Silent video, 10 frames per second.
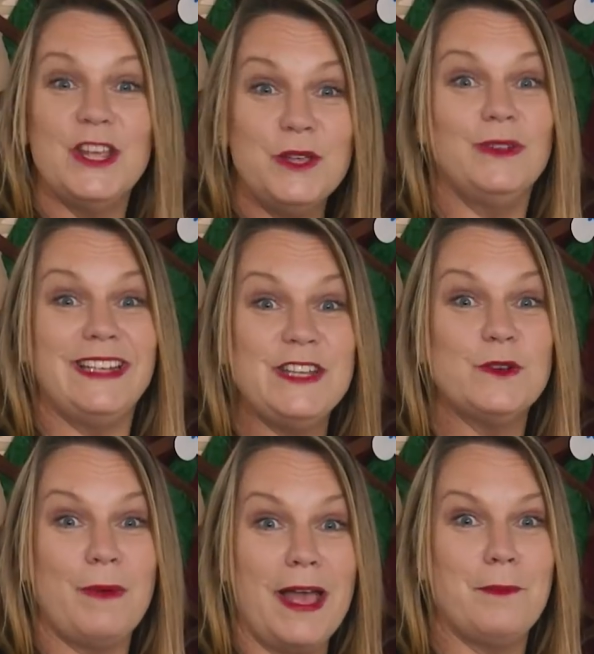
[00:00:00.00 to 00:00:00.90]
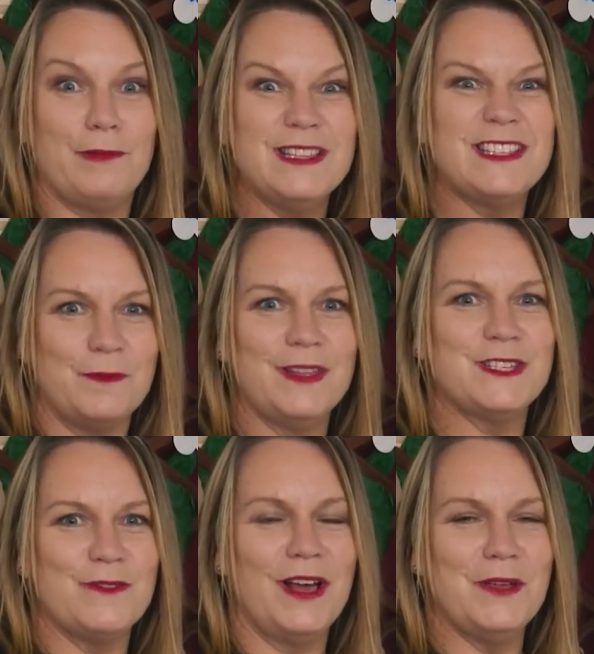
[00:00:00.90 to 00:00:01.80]
You will need your paper and something
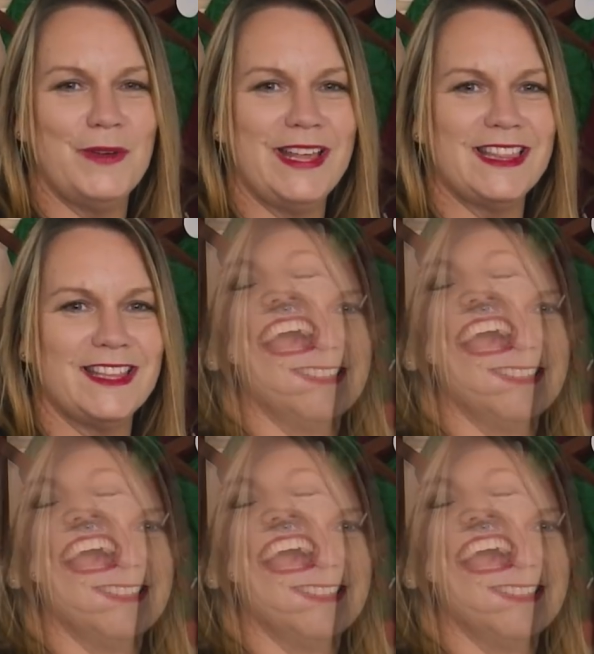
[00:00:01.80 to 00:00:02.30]
to write with.